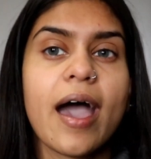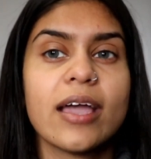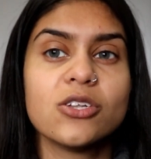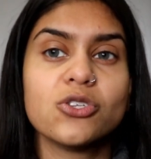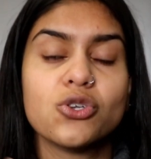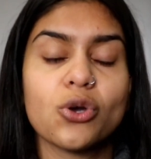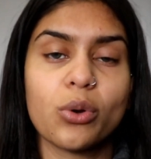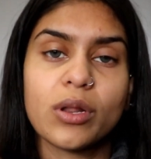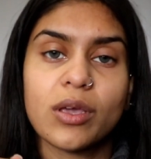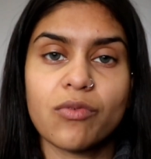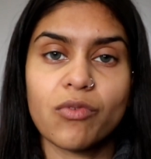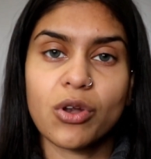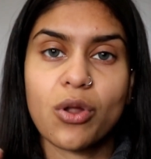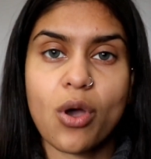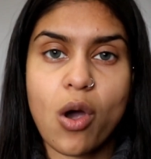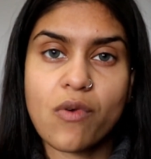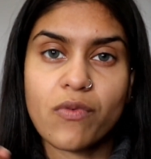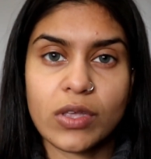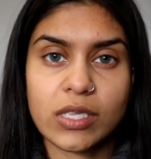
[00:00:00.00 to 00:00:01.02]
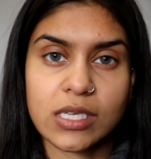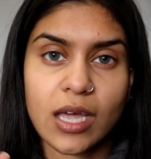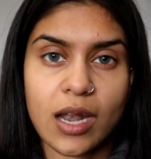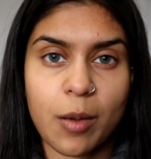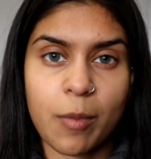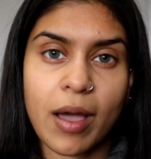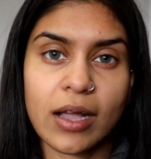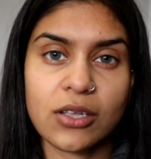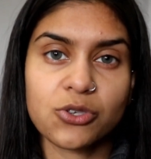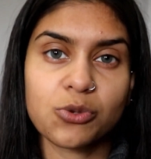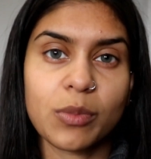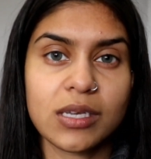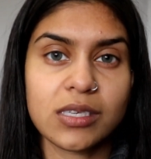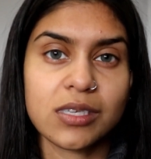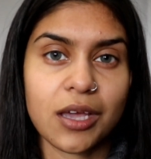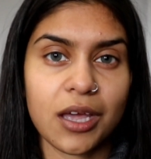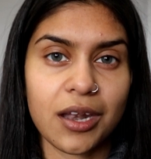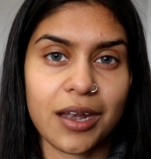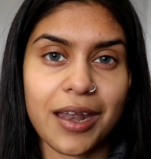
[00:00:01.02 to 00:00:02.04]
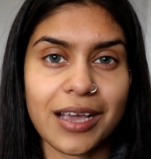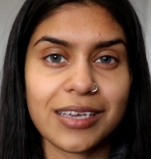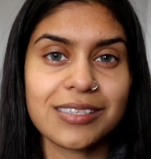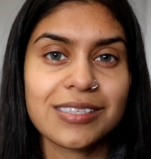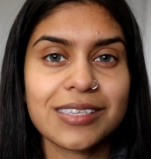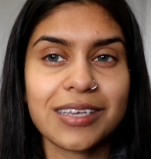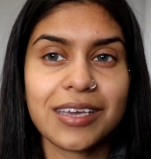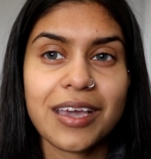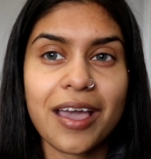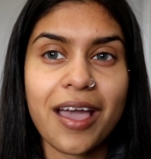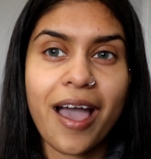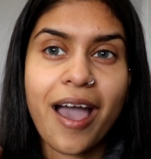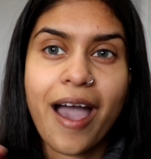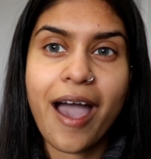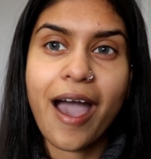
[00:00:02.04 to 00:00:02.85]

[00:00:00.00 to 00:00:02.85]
I don't even know if it's going to match my skin nicely.